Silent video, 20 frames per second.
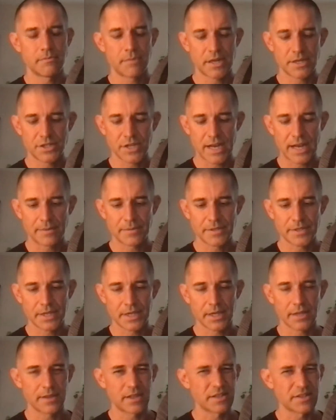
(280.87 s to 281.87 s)
my
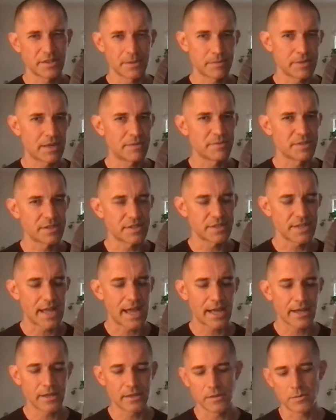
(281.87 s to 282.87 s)
chapstick, and then sometimes a
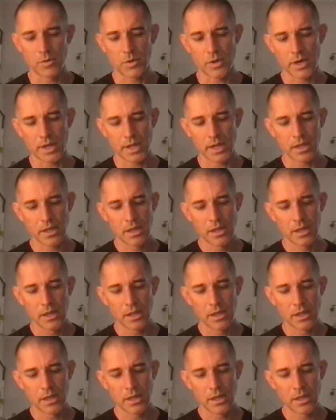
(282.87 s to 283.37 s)
snack in the morning.